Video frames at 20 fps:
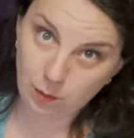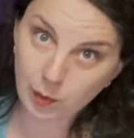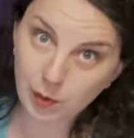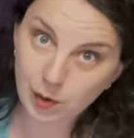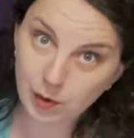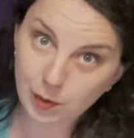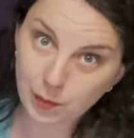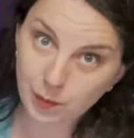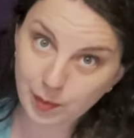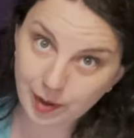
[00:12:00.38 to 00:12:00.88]

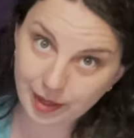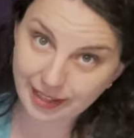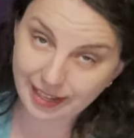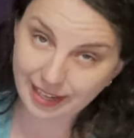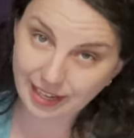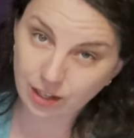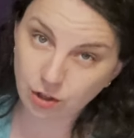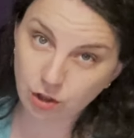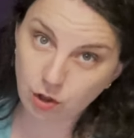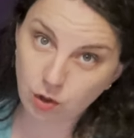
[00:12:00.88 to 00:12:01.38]
were
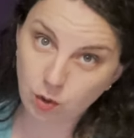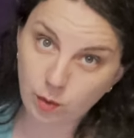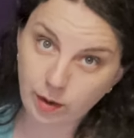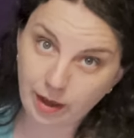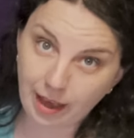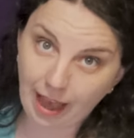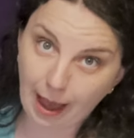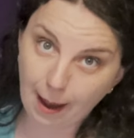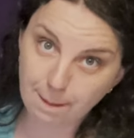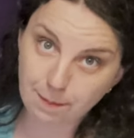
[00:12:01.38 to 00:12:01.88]
willing to
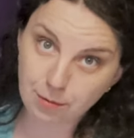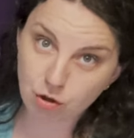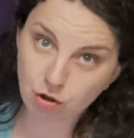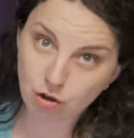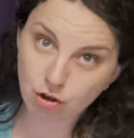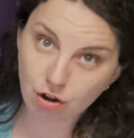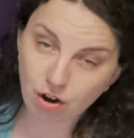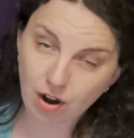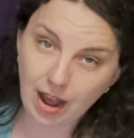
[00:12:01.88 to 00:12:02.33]
capture